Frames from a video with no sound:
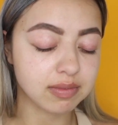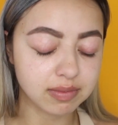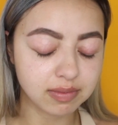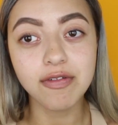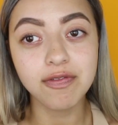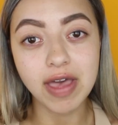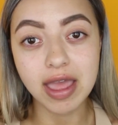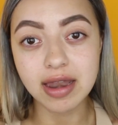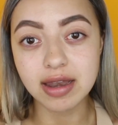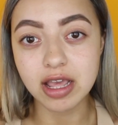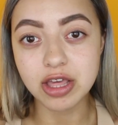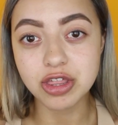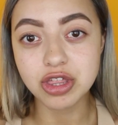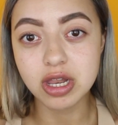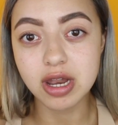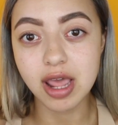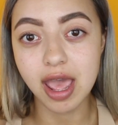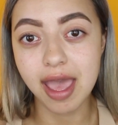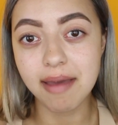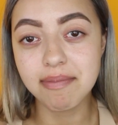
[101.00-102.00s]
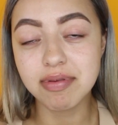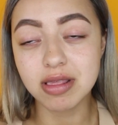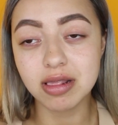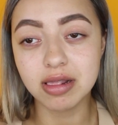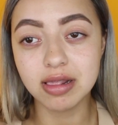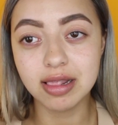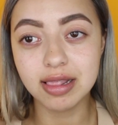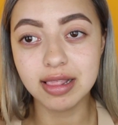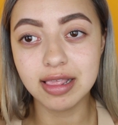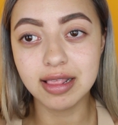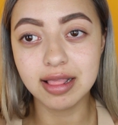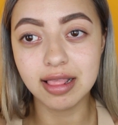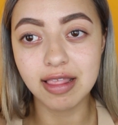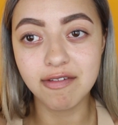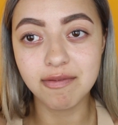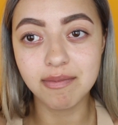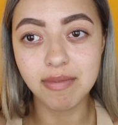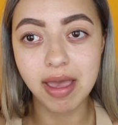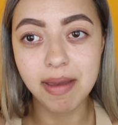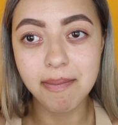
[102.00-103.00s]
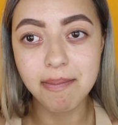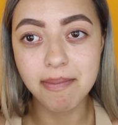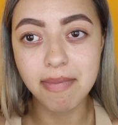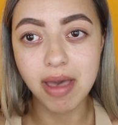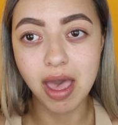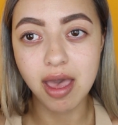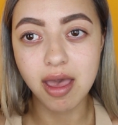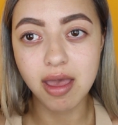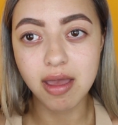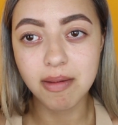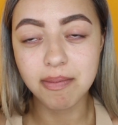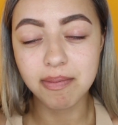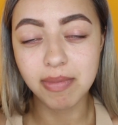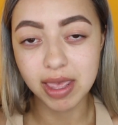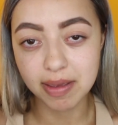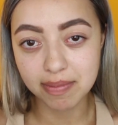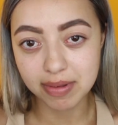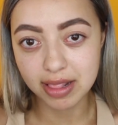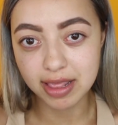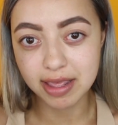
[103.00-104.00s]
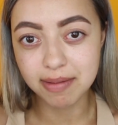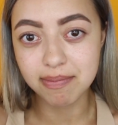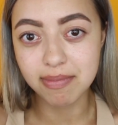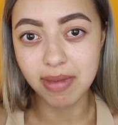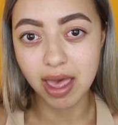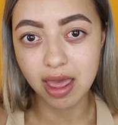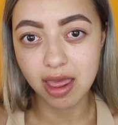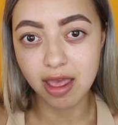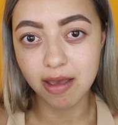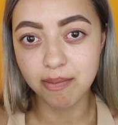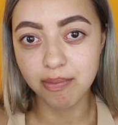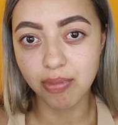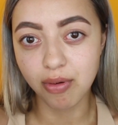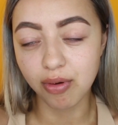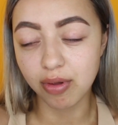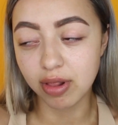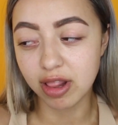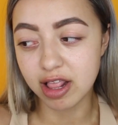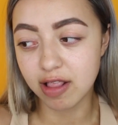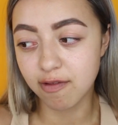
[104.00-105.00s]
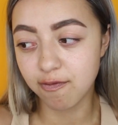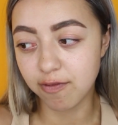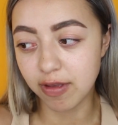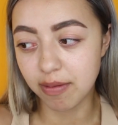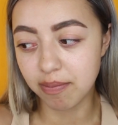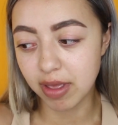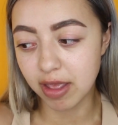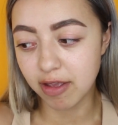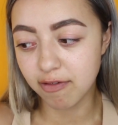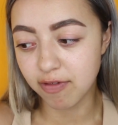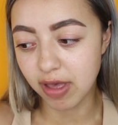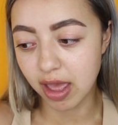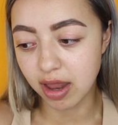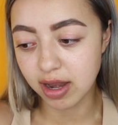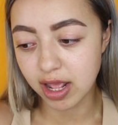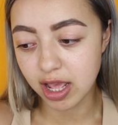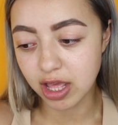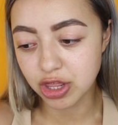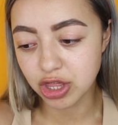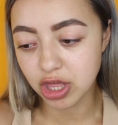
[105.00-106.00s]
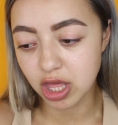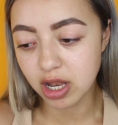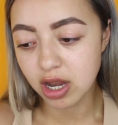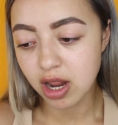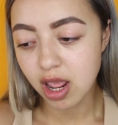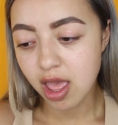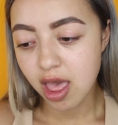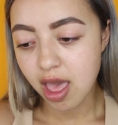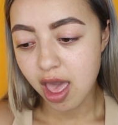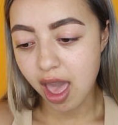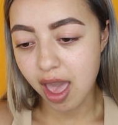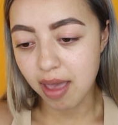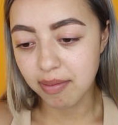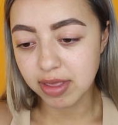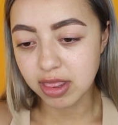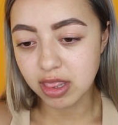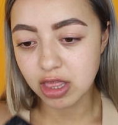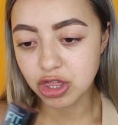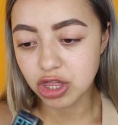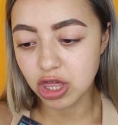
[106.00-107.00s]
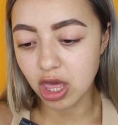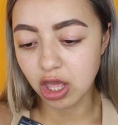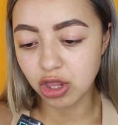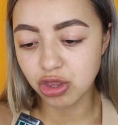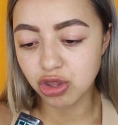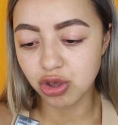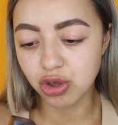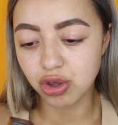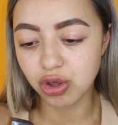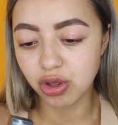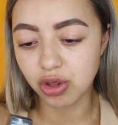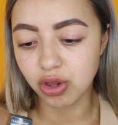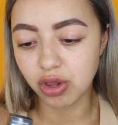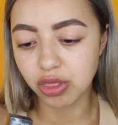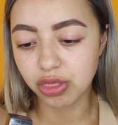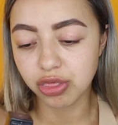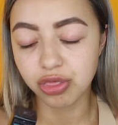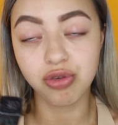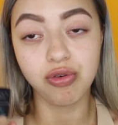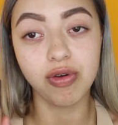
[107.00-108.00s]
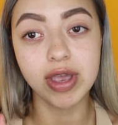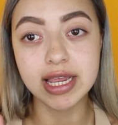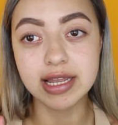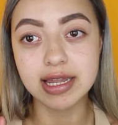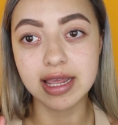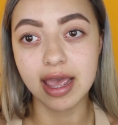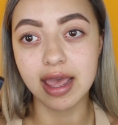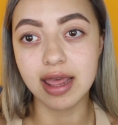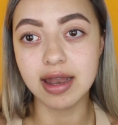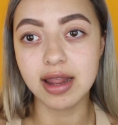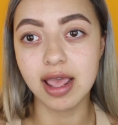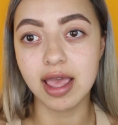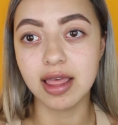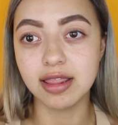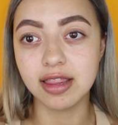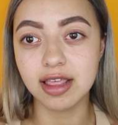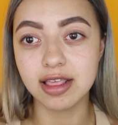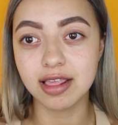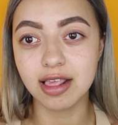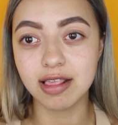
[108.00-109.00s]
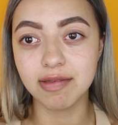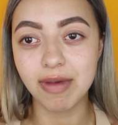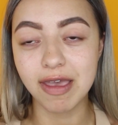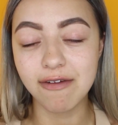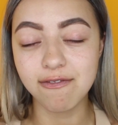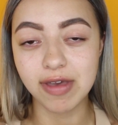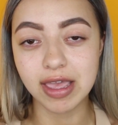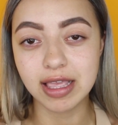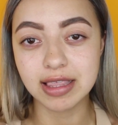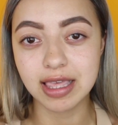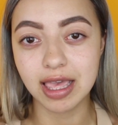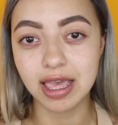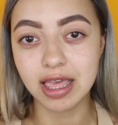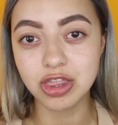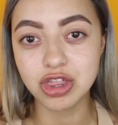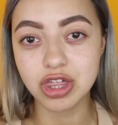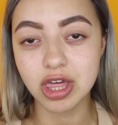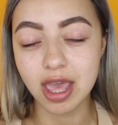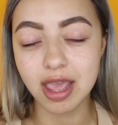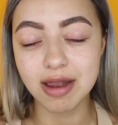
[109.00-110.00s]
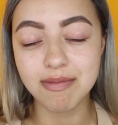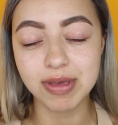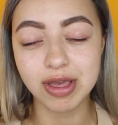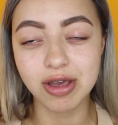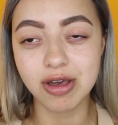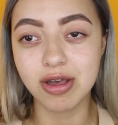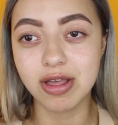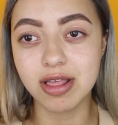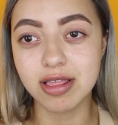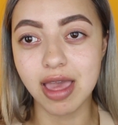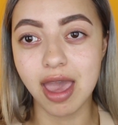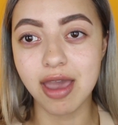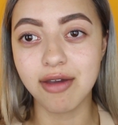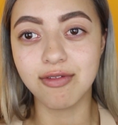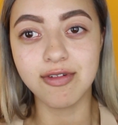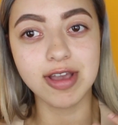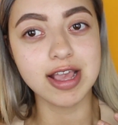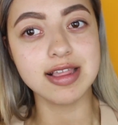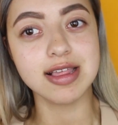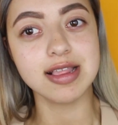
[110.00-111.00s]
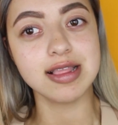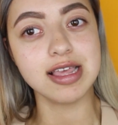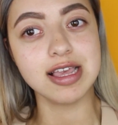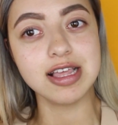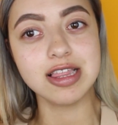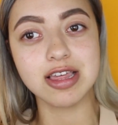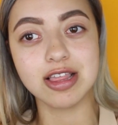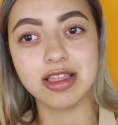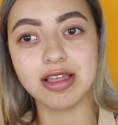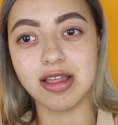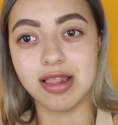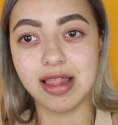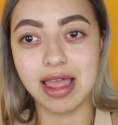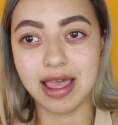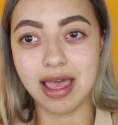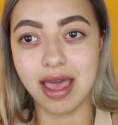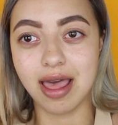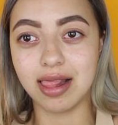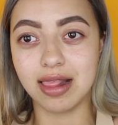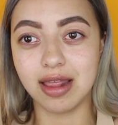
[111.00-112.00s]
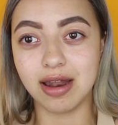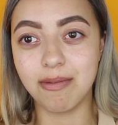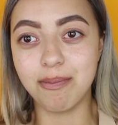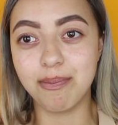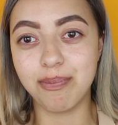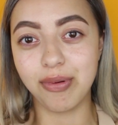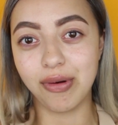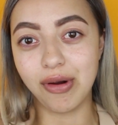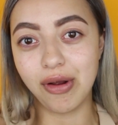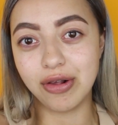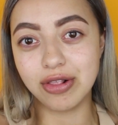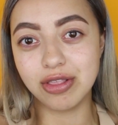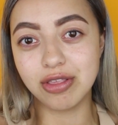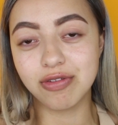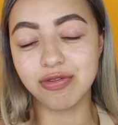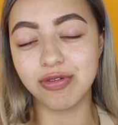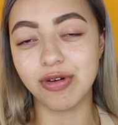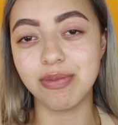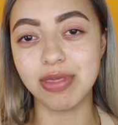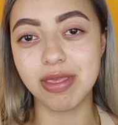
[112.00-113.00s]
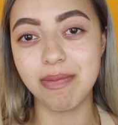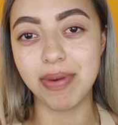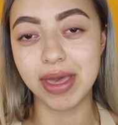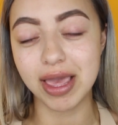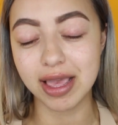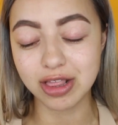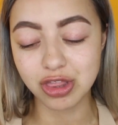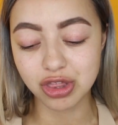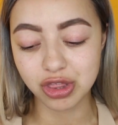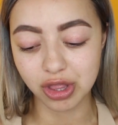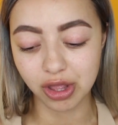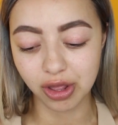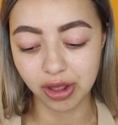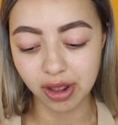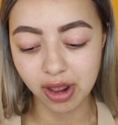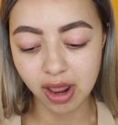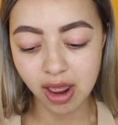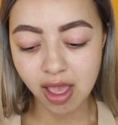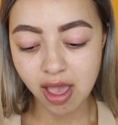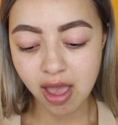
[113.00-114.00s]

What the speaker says: For foundation, I absolutely love my Maybelline Matte and Poreless Fit Me foundation. I'm in the shade 310, and this is my fake tan shade because I recently just got like a little bronze from the beach, so